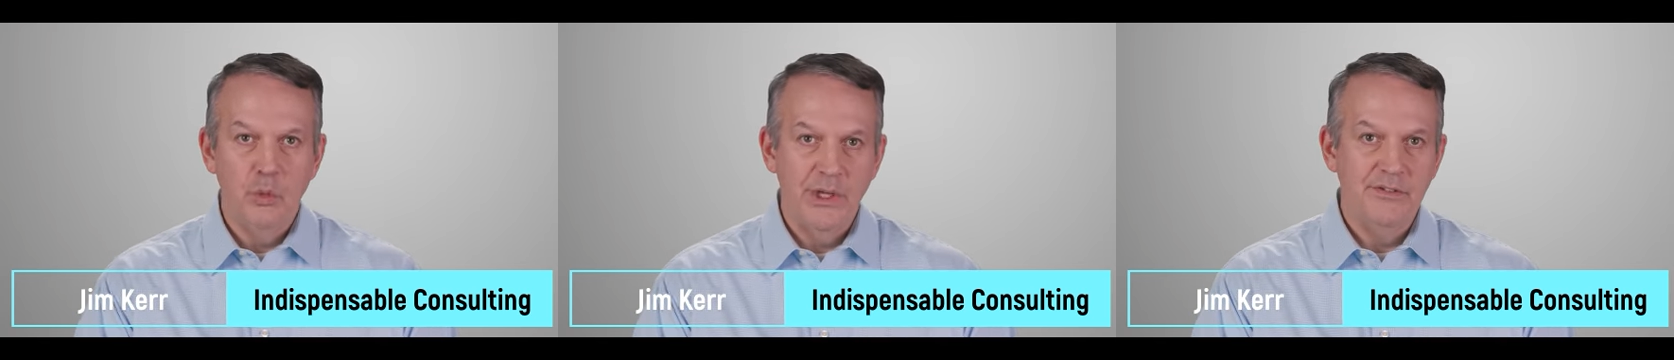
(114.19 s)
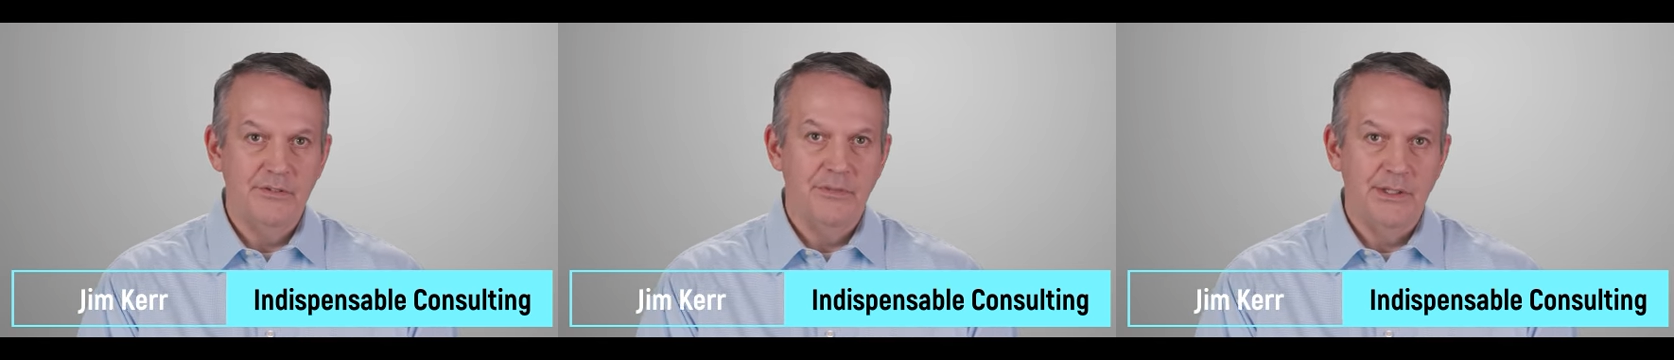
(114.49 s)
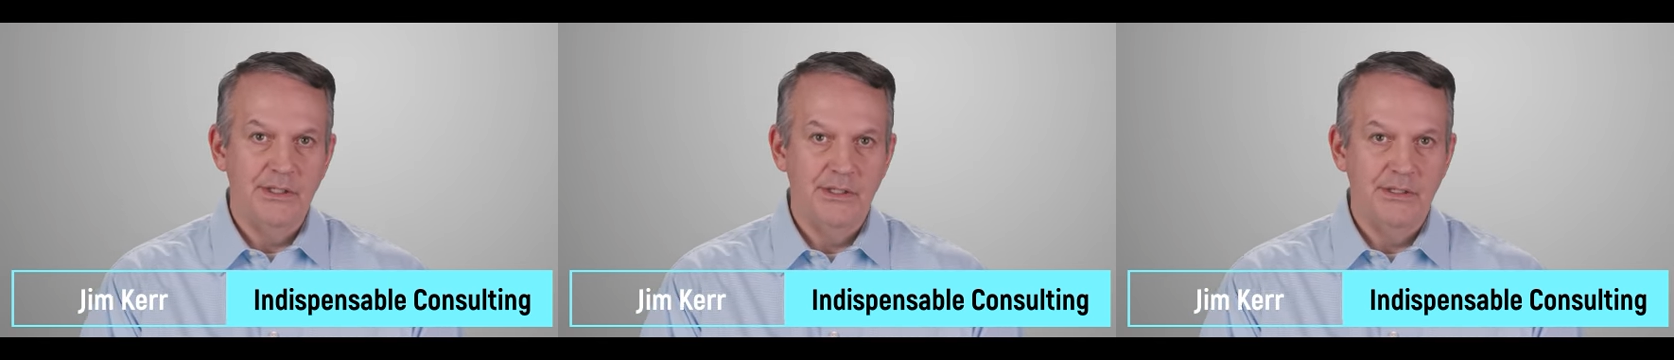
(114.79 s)
ways of
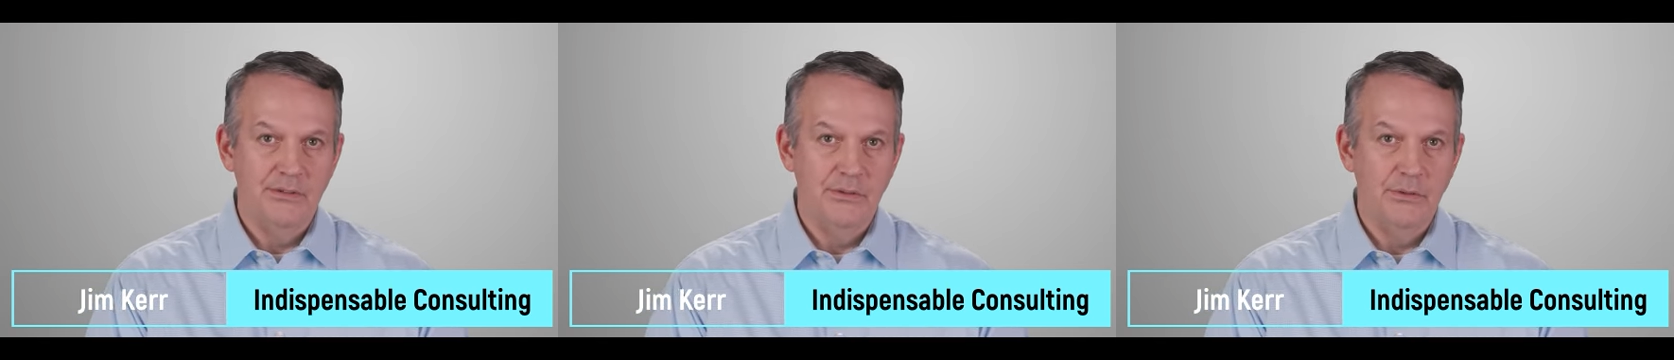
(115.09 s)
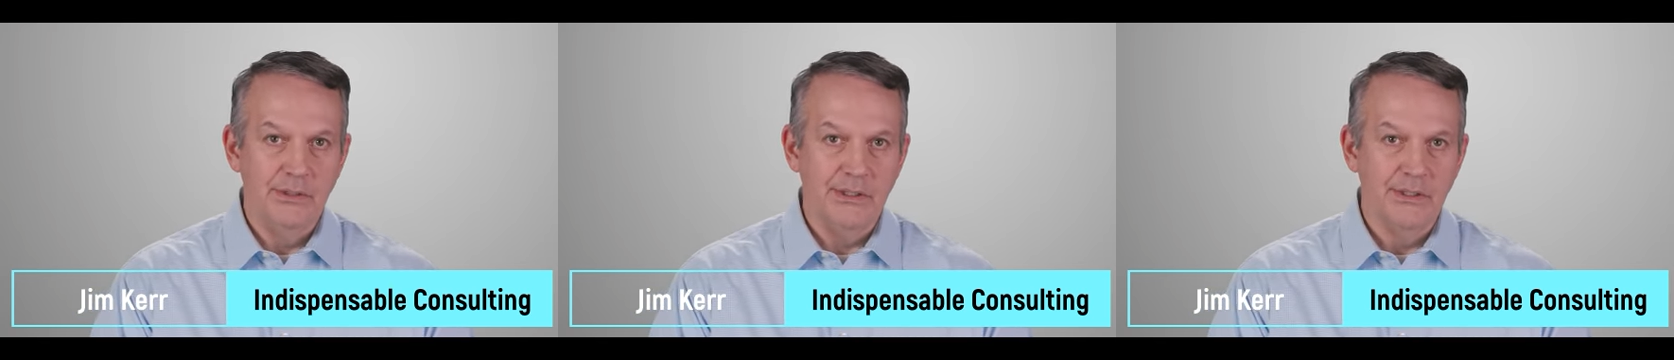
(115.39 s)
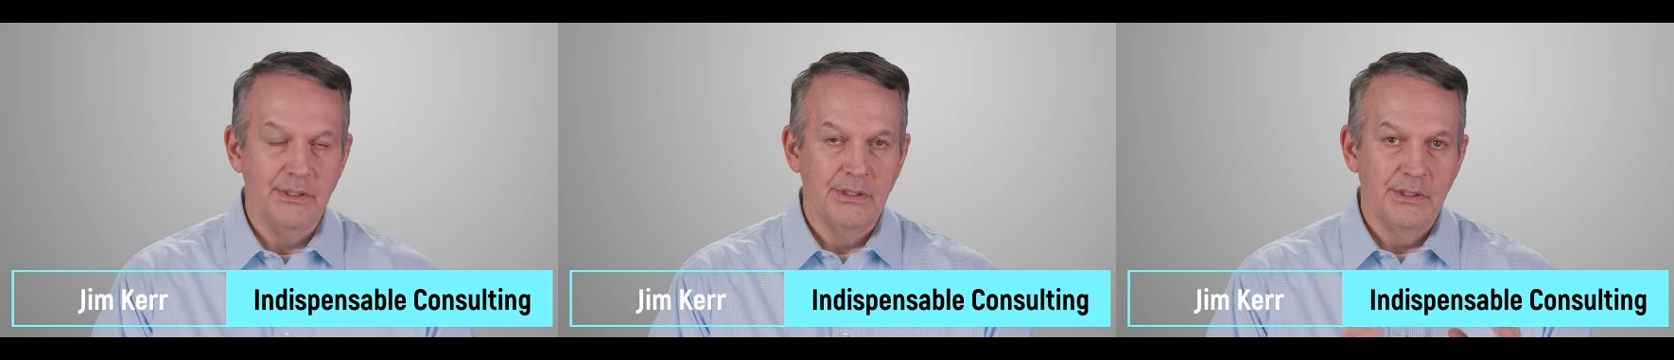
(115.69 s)
thinking and doing
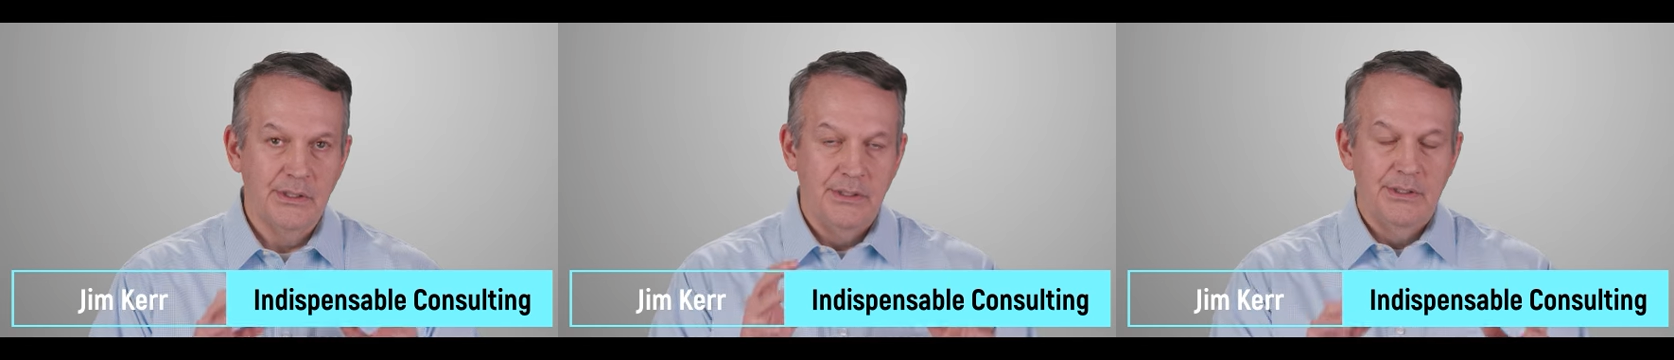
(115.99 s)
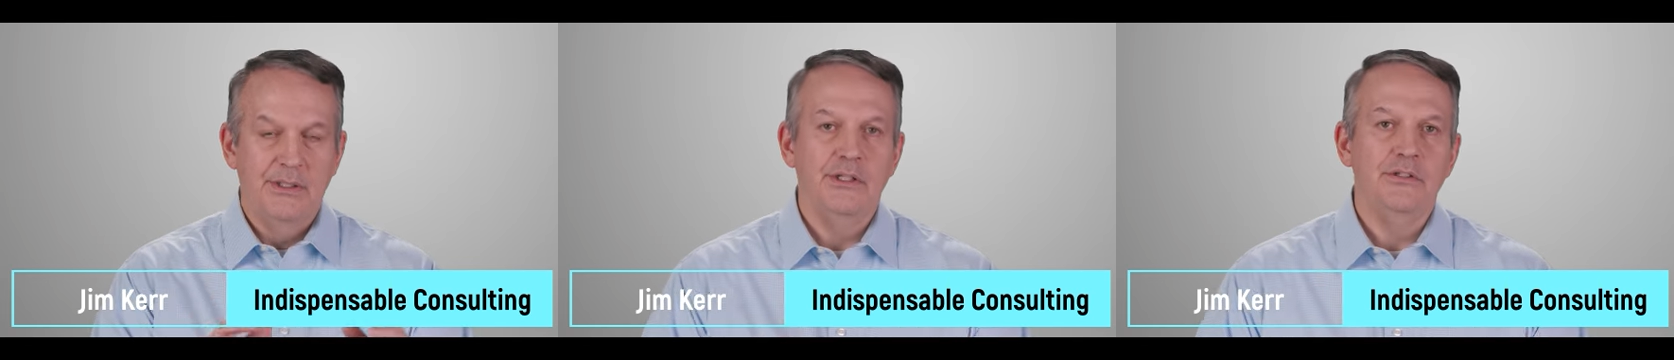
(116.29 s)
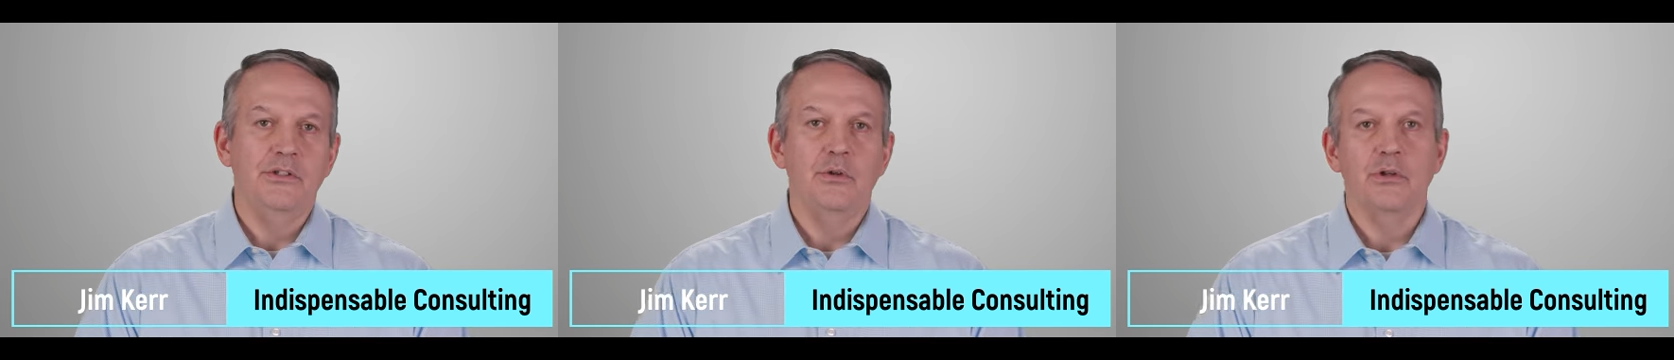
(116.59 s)

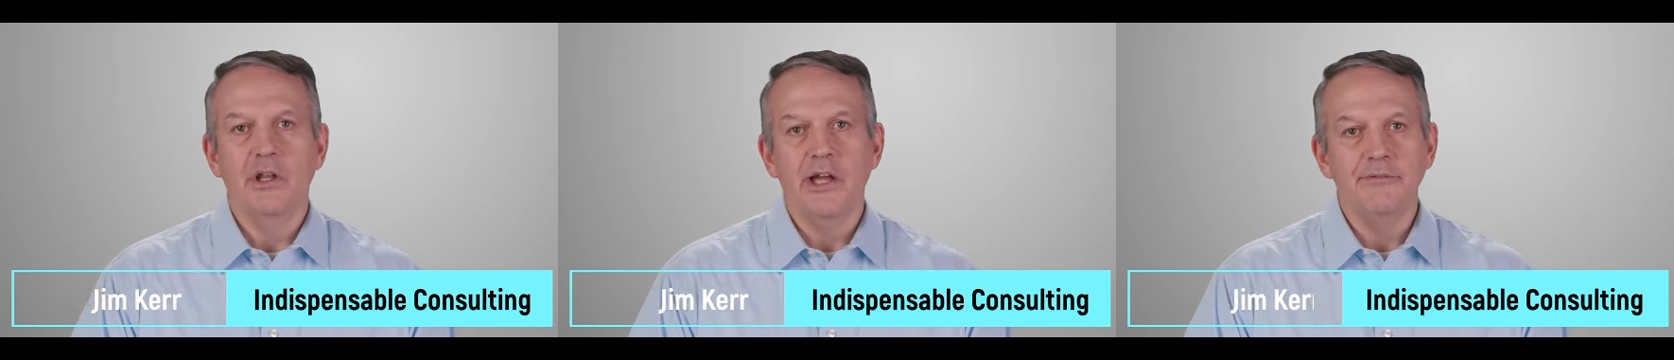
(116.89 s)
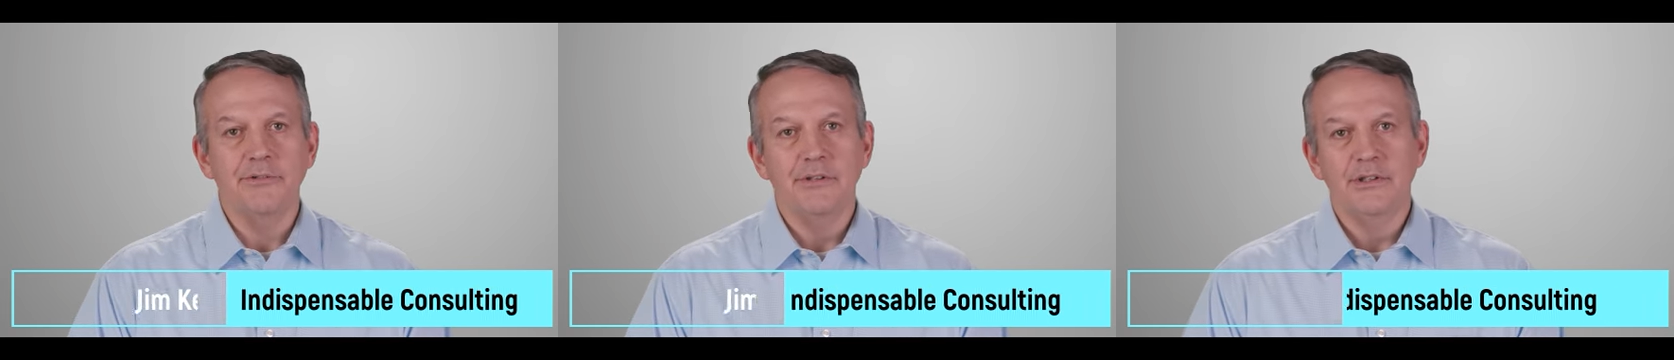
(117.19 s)
into your life.